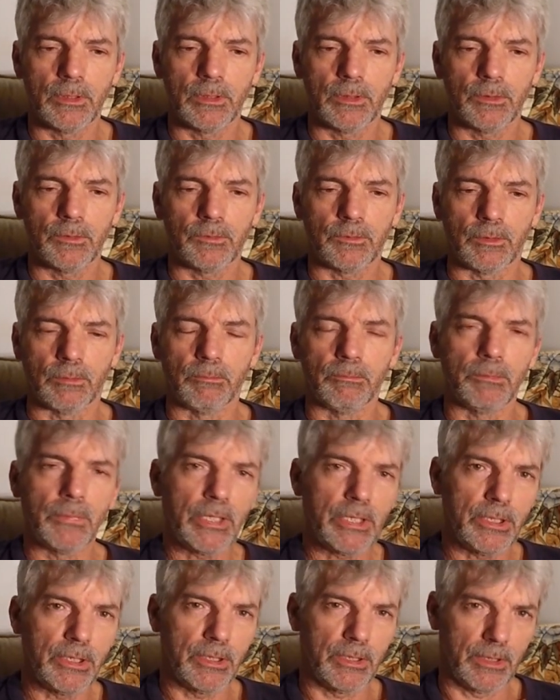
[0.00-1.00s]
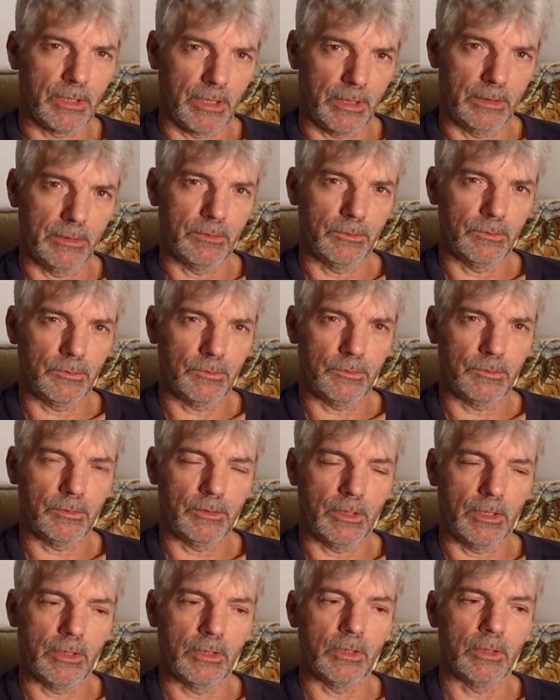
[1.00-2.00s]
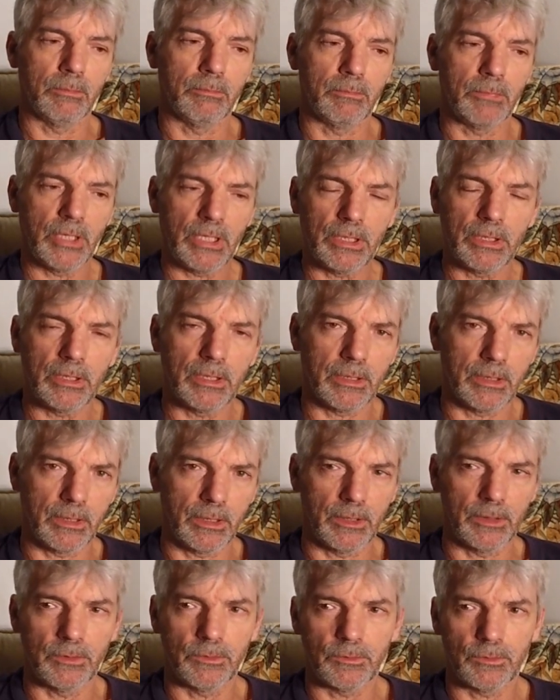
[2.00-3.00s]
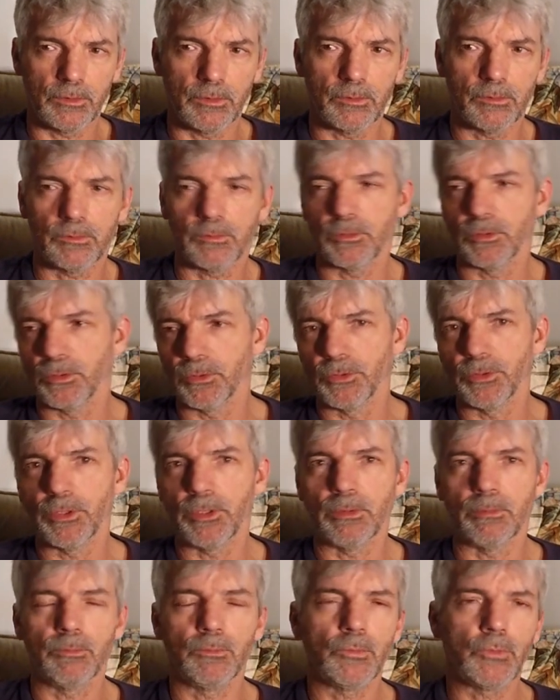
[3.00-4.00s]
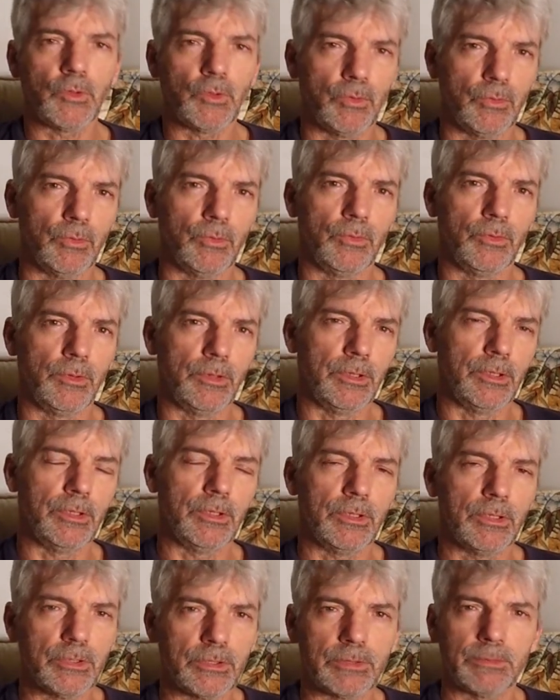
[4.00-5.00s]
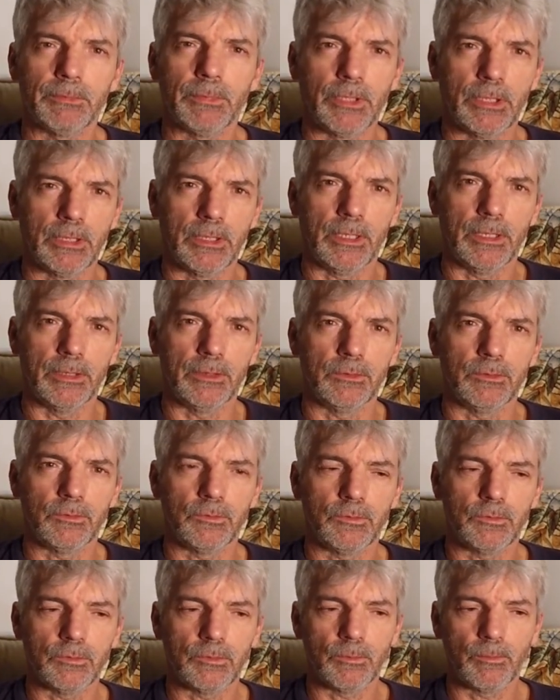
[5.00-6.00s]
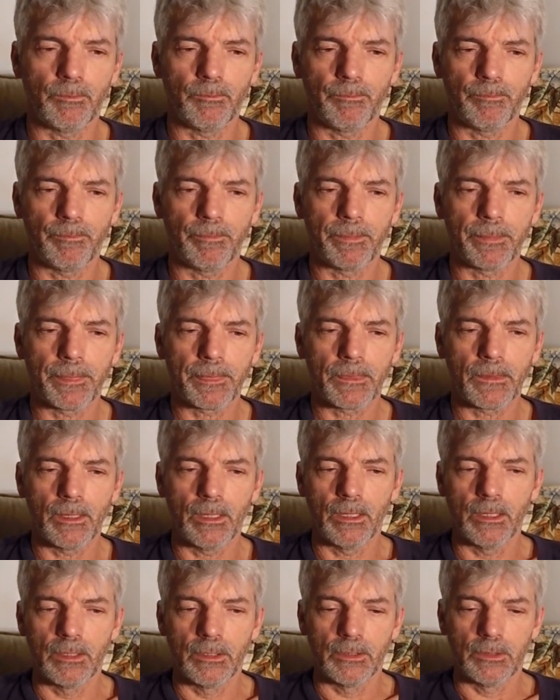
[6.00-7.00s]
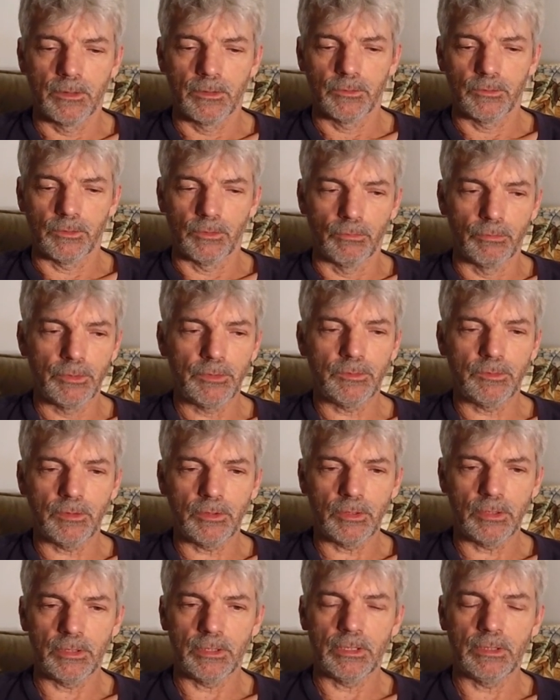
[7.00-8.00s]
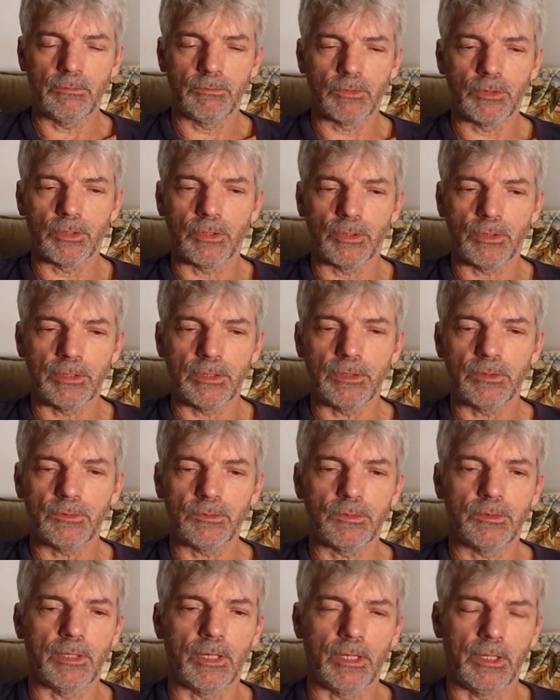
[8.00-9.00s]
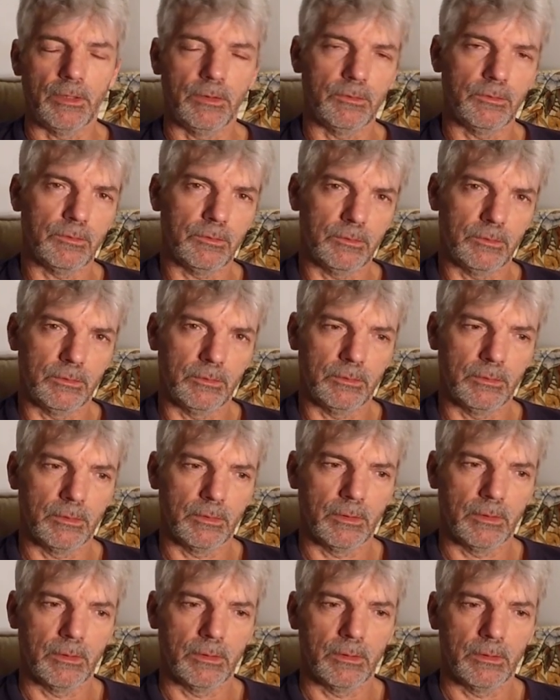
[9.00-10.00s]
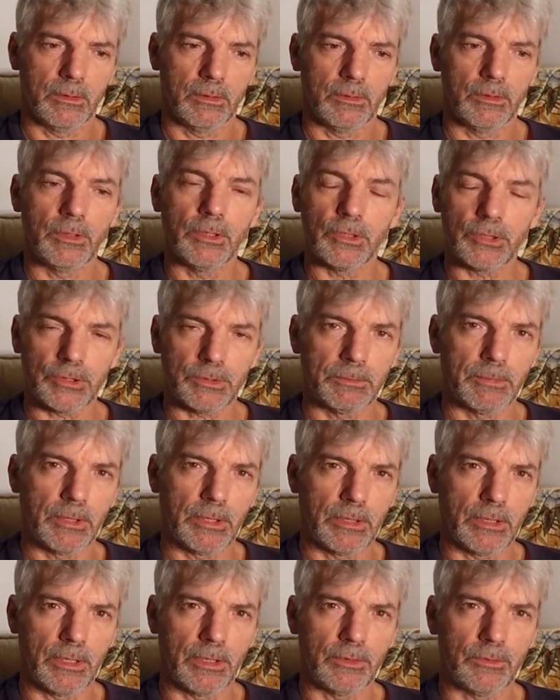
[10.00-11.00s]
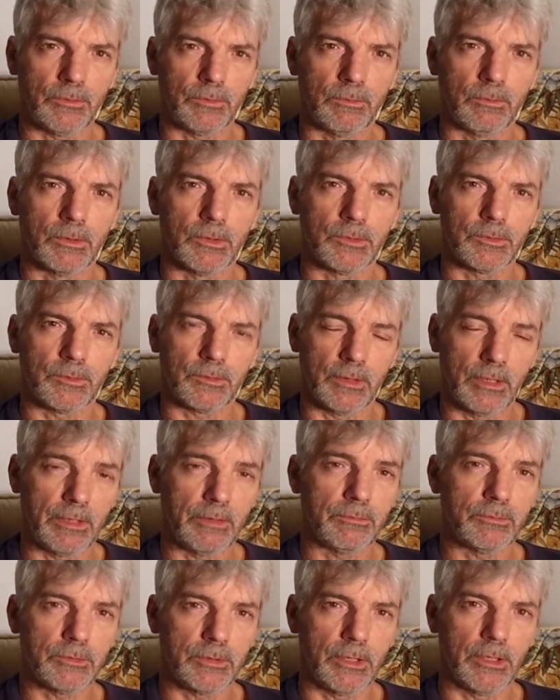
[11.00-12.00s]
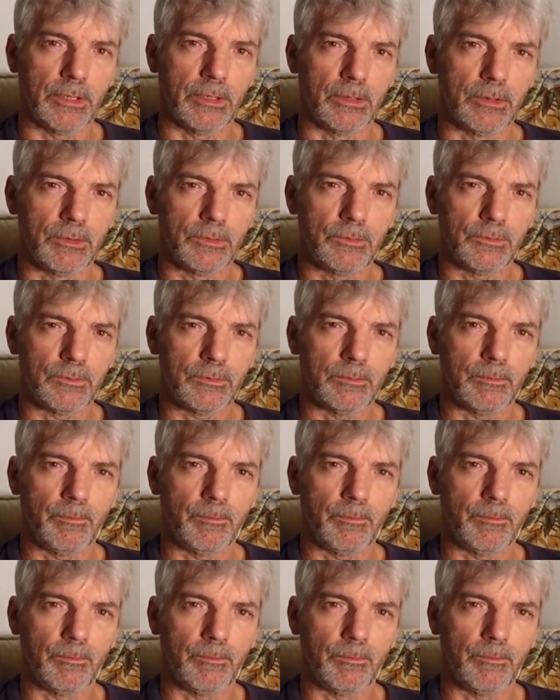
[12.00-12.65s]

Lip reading: some Midianites, and the Midianites sold him to the Ishmaelites. So we see even in these days, the Ishmaelites were slave traders.